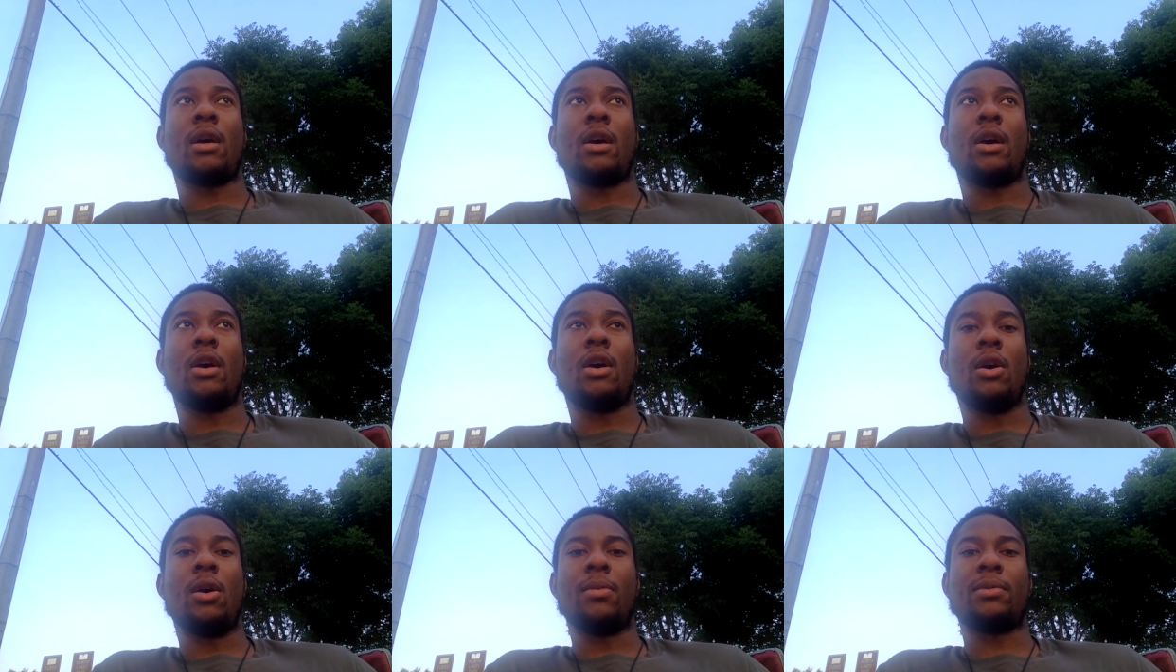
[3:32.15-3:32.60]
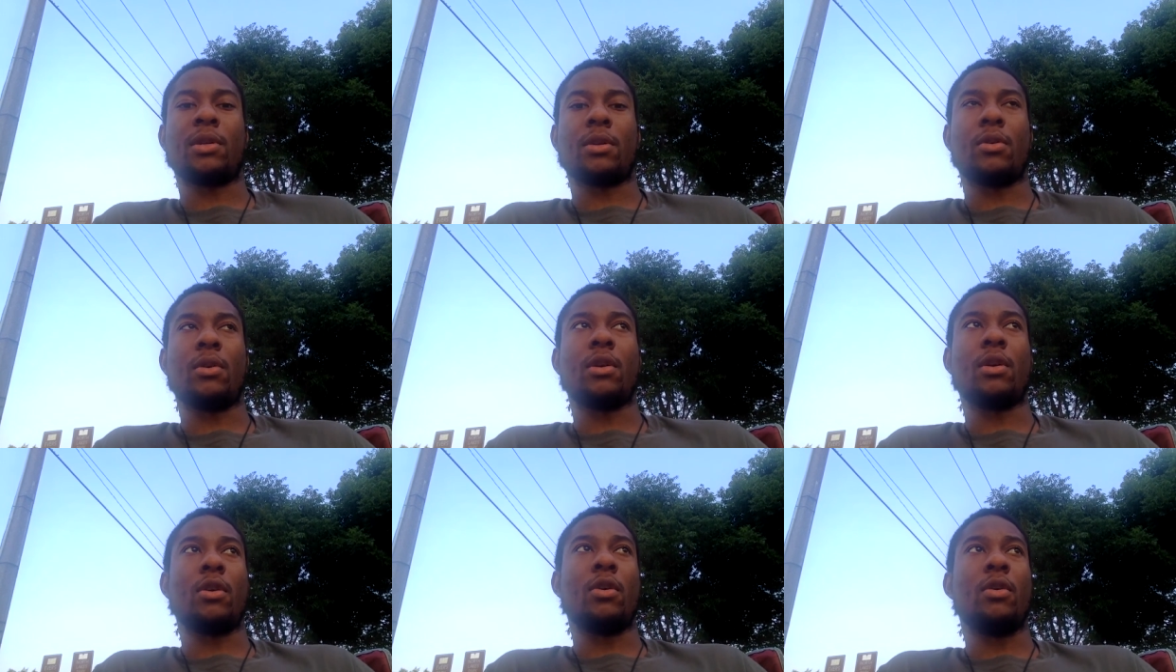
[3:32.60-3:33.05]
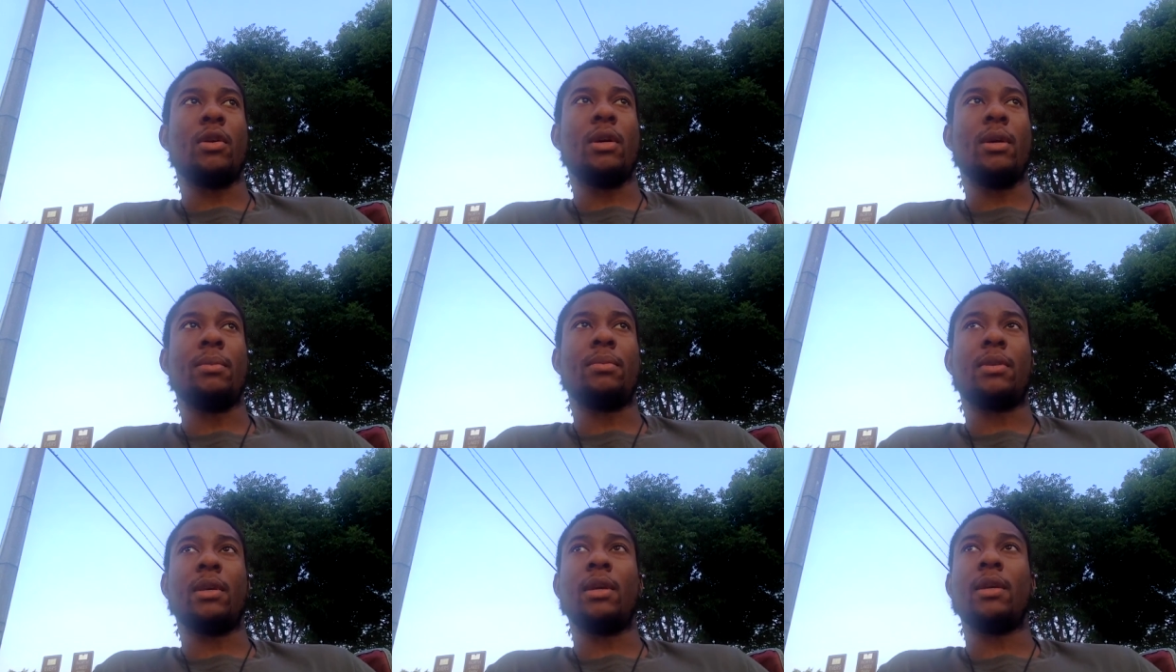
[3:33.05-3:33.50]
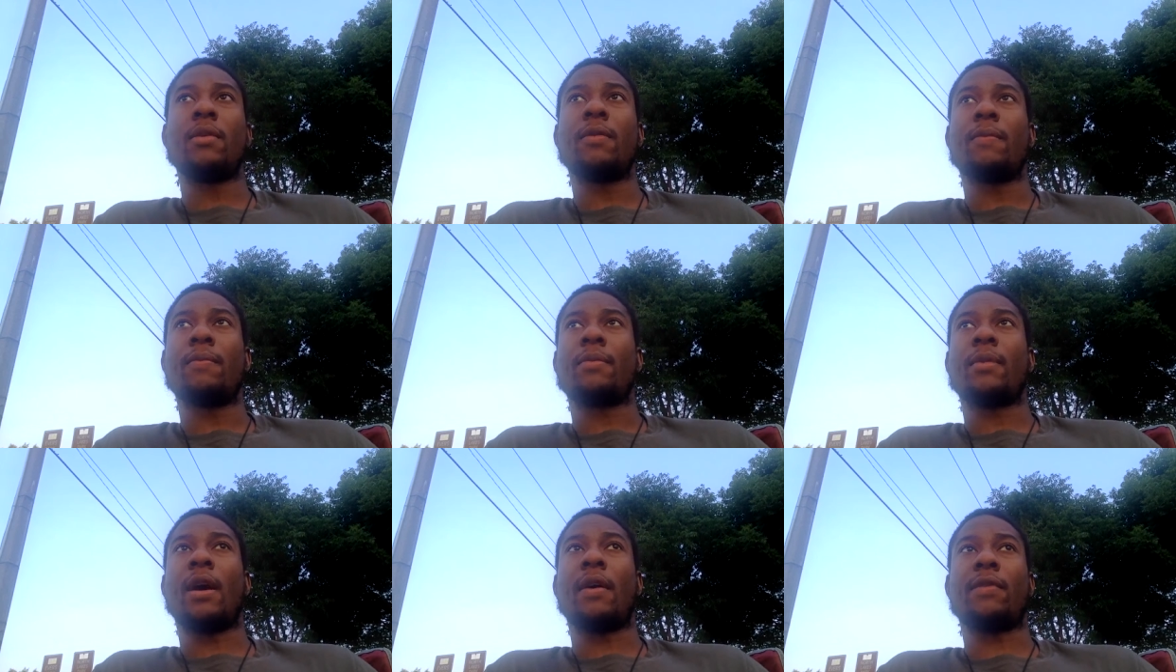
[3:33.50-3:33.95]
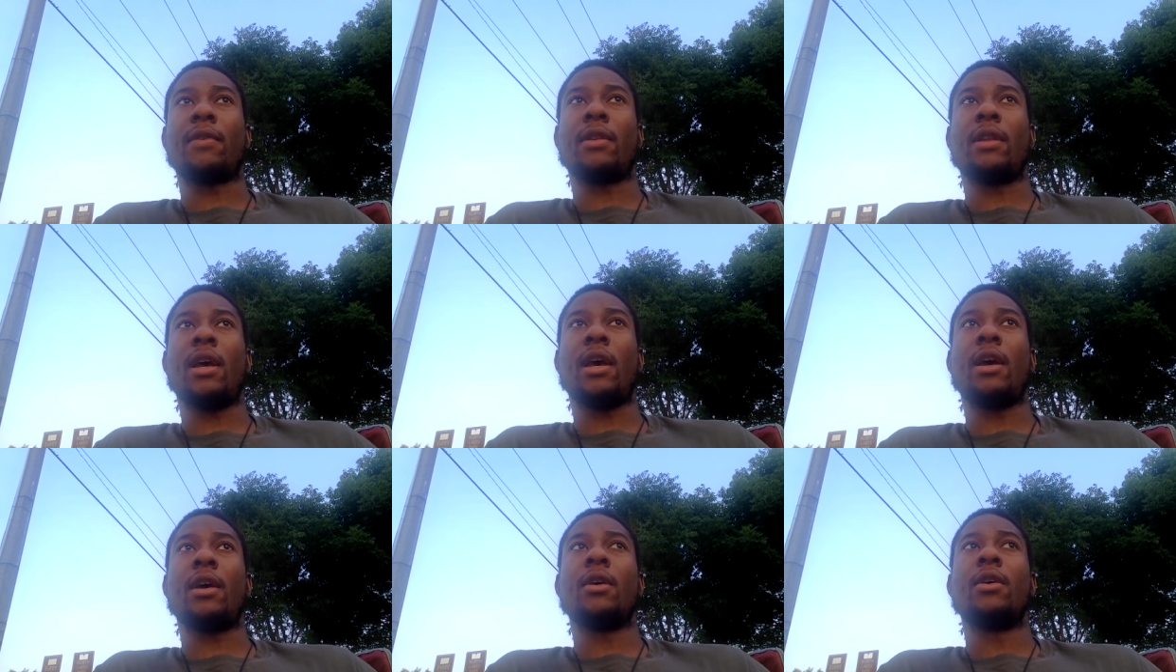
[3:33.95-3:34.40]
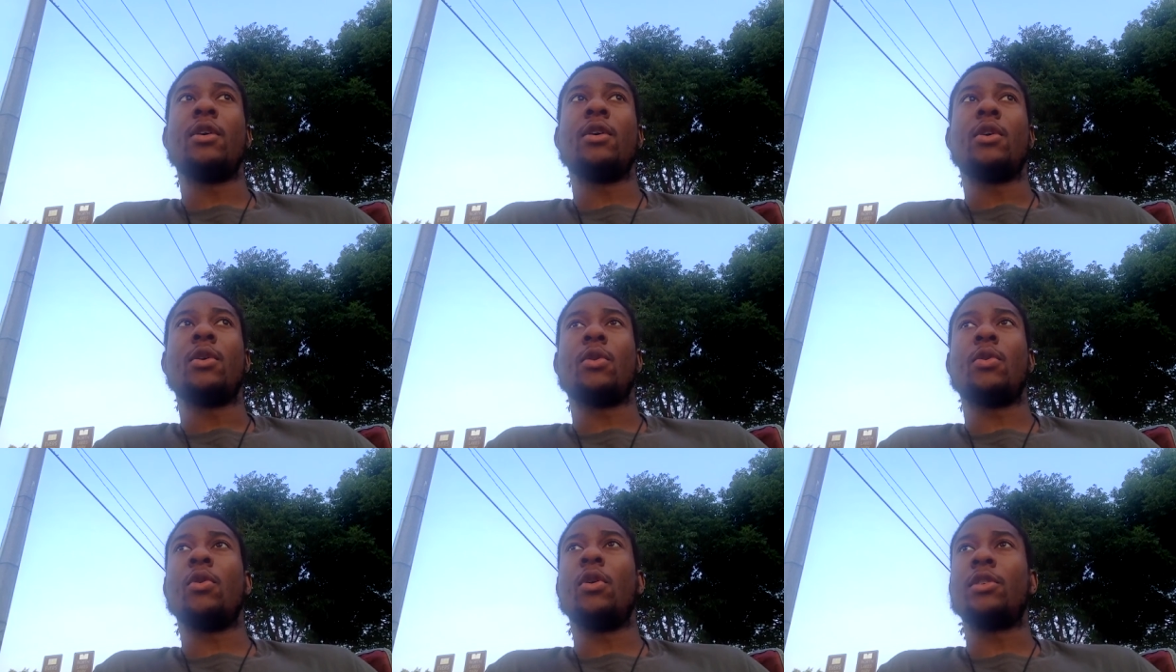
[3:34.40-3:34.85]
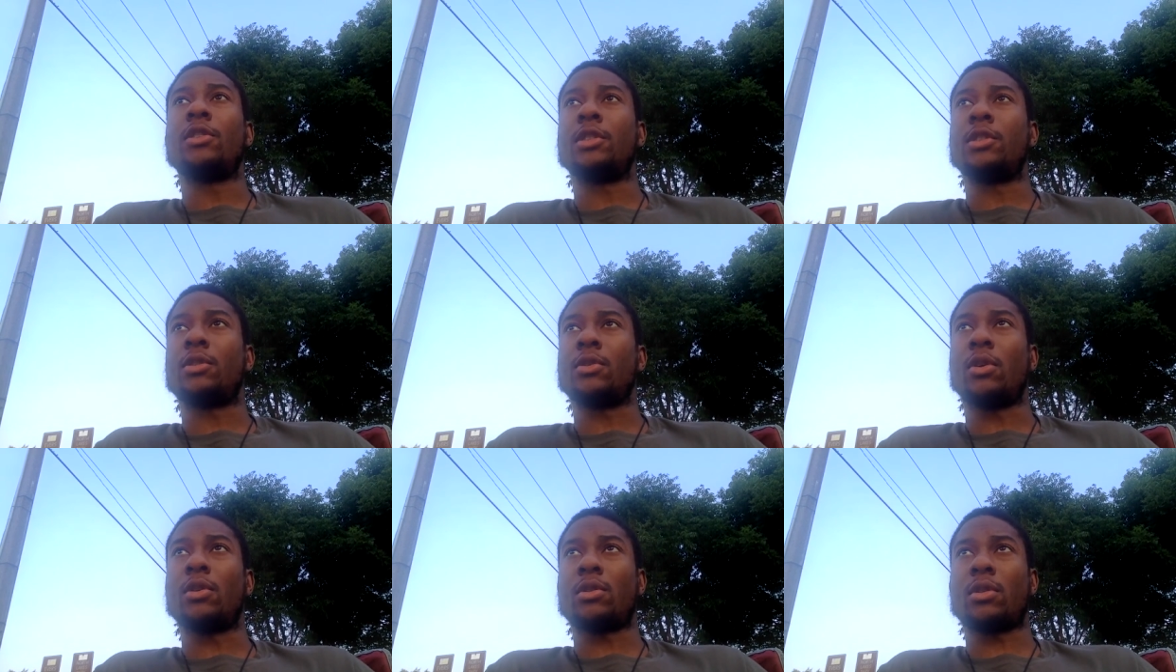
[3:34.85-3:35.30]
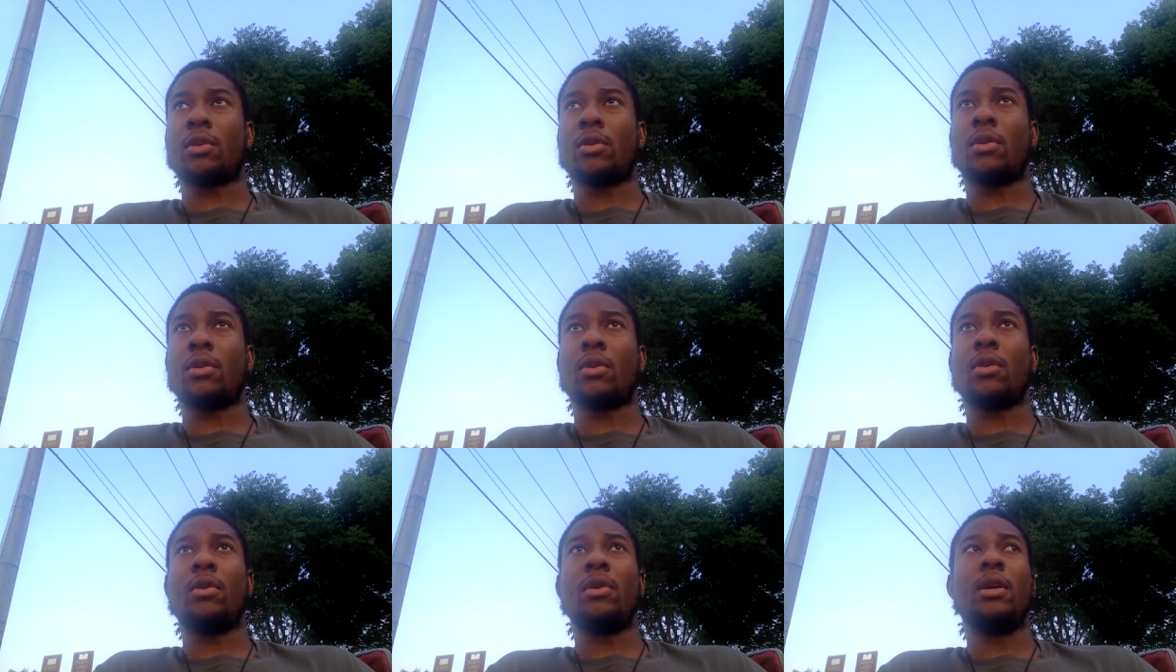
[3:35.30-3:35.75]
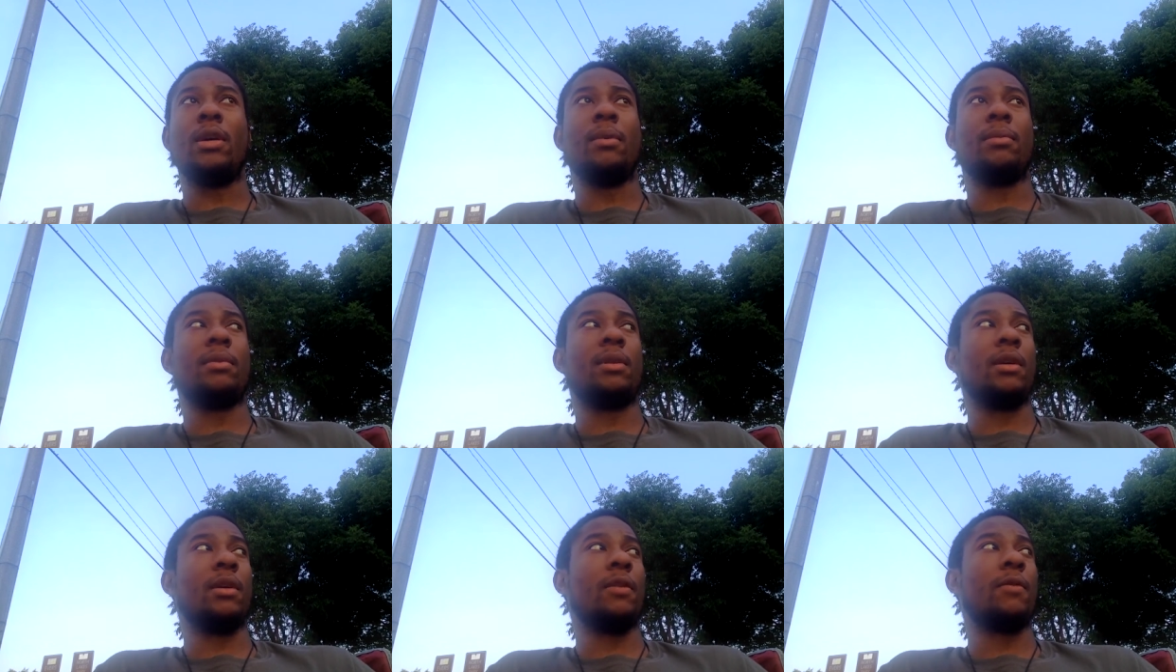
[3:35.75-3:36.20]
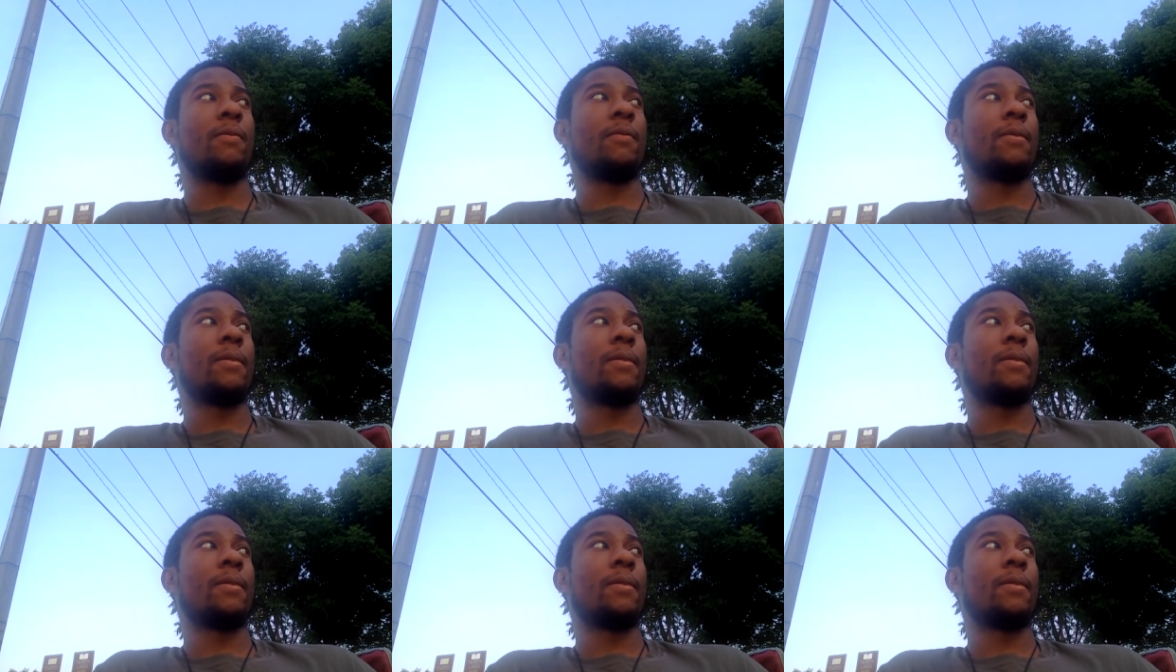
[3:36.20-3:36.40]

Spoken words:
homes are gonna go empty. After that, grocery stores are gonna go empty.